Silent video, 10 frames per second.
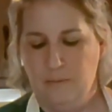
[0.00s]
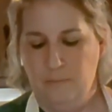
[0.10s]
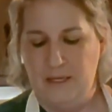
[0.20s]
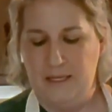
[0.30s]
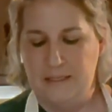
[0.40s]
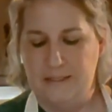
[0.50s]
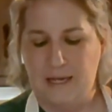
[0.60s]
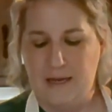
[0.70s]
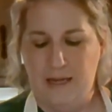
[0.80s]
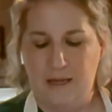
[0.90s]
Because
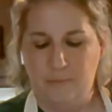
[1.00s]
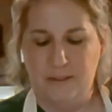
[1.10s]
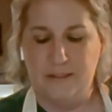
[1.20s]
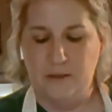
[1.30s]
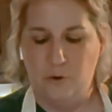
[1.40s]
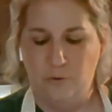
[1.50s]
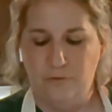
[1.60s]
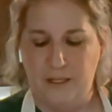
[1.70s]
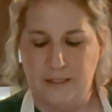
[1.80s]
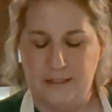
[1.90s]
I am so
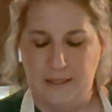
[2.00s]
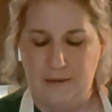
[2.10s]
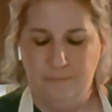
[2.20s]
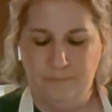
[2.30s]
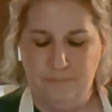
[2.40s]
fancy.